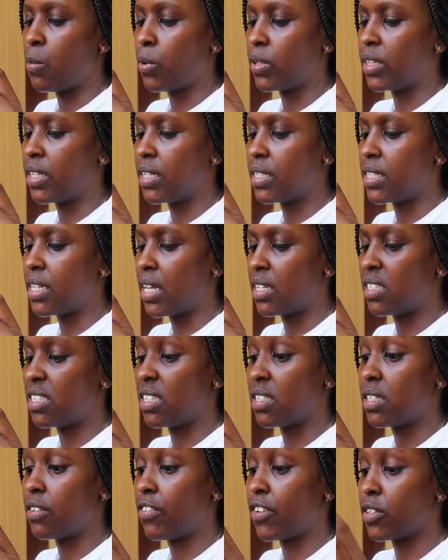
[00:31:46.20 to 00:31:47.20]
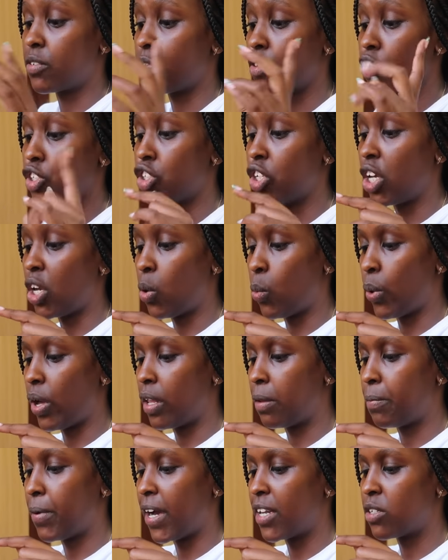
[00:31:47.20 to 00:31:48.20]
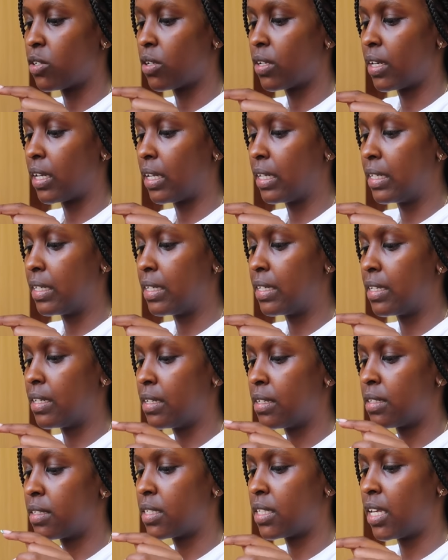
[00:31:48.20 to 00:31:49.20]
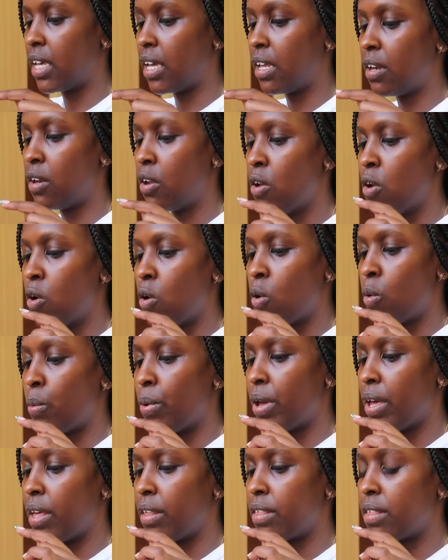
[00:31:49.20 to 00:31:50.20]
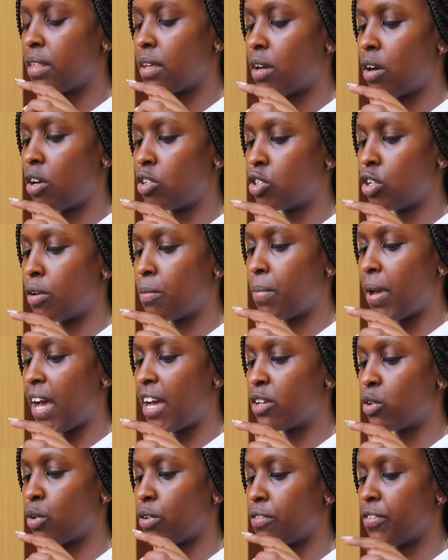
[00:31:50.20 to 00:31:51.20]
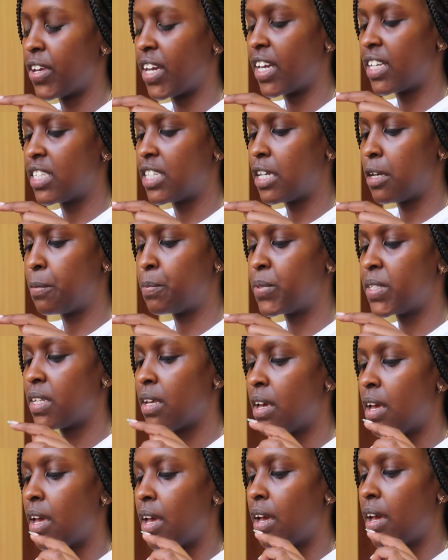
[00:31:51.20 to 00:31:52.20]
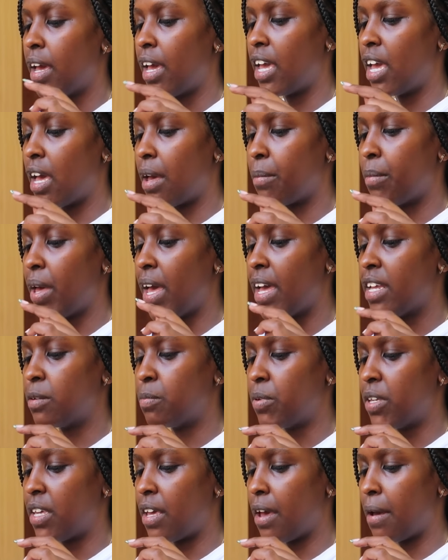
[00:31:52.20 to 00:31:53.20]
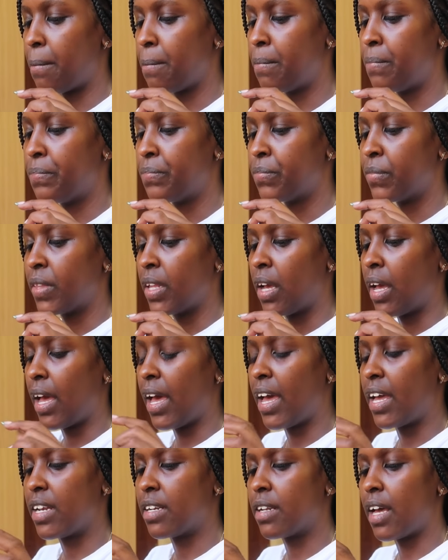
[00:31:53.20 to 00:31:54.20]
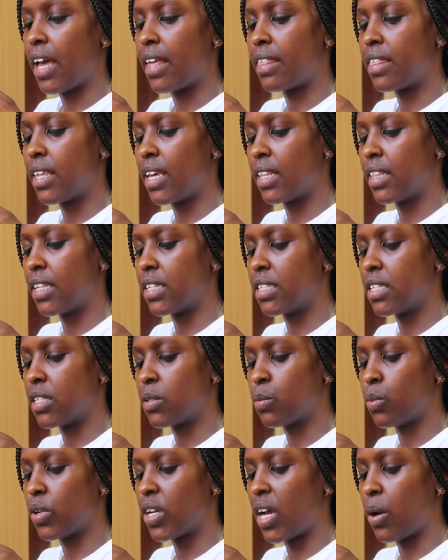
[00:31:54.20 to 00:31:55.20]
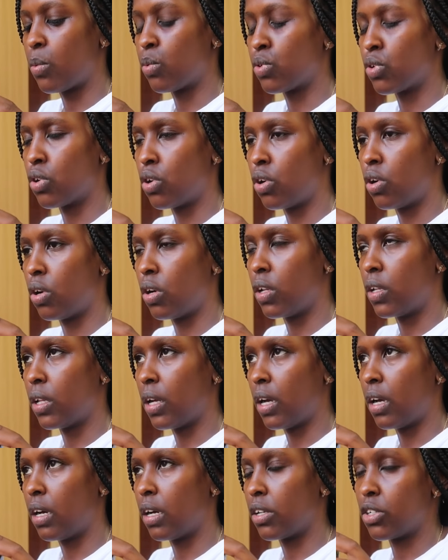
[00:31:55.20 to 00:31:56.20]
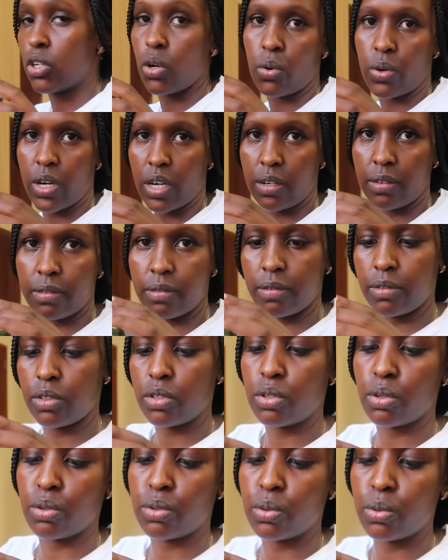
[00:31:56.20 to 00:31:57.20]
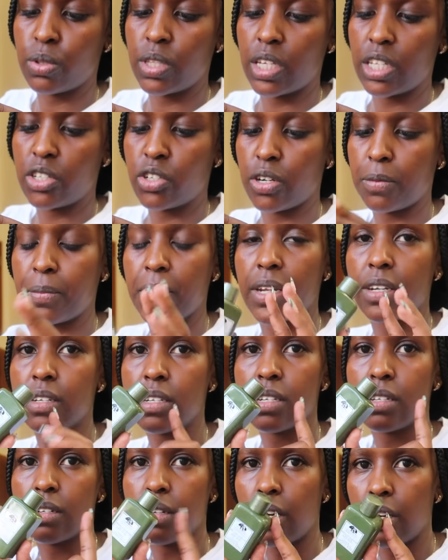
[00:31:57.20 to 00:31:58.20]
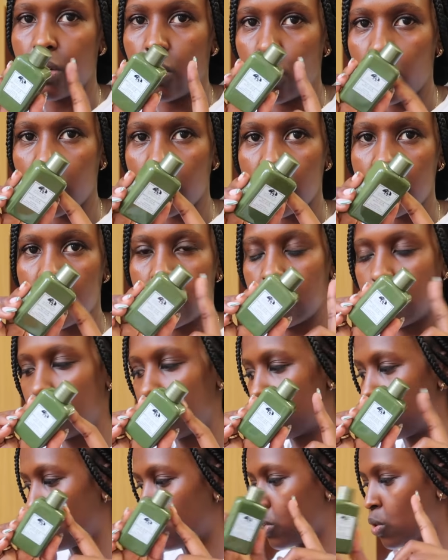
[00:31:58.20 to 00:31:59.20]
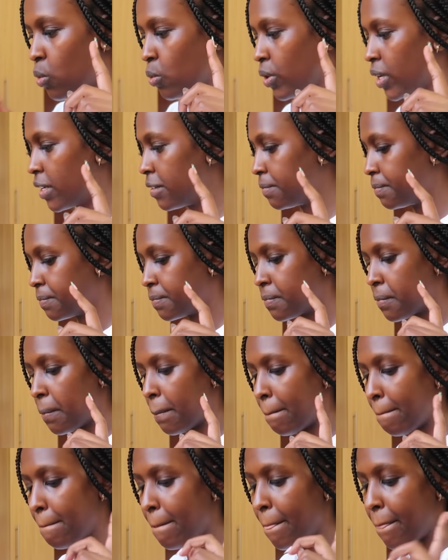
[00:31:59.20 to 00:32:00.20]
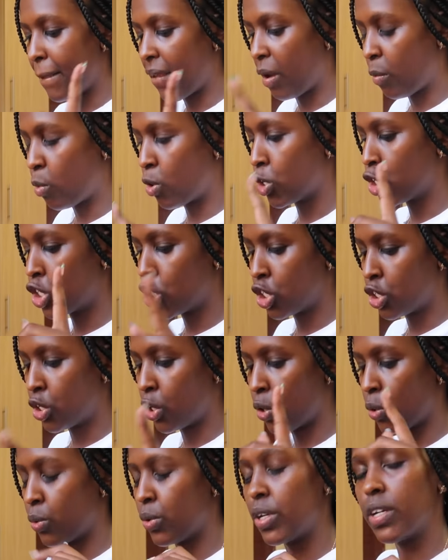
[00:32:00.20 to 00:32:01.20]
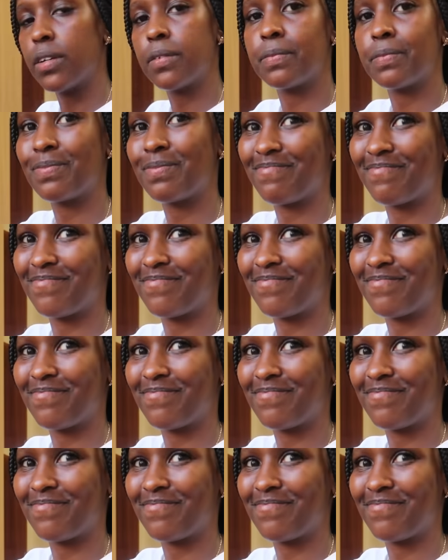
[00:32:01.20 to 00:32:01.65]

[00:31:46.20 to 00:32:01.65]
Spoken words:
what this does, just first of all, shake well, pat on clean skin with cotton pad or fingertips, AM and PM. And I think this is what I would call a toner. So soothing treatment, I'd call this the toner. Wash tone.